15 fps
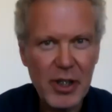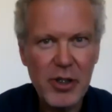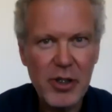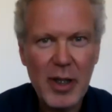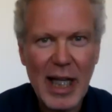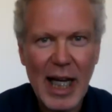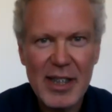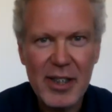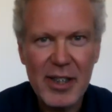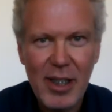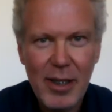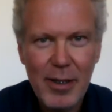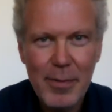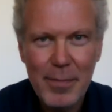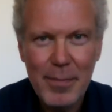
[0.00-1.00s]
to uh,
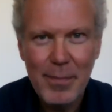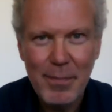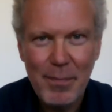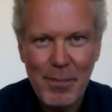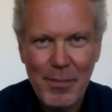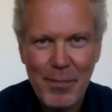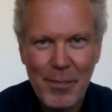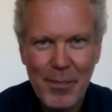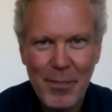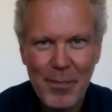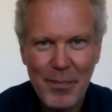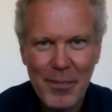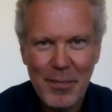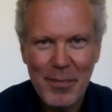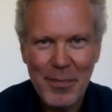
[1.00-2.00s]
Newcastle.
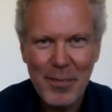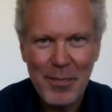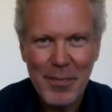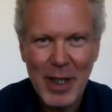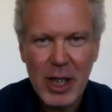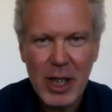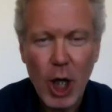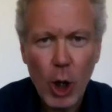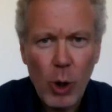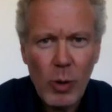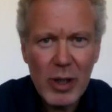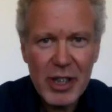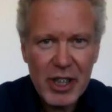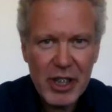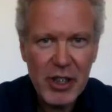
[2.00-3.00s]
Beg pardon.
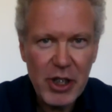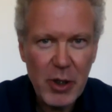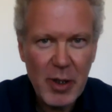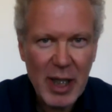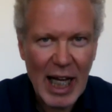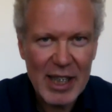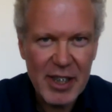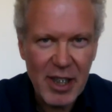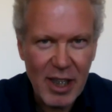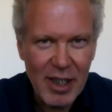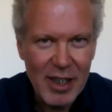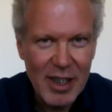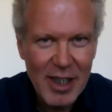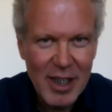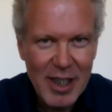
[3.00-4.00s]
Coals to Newcastle. Coals to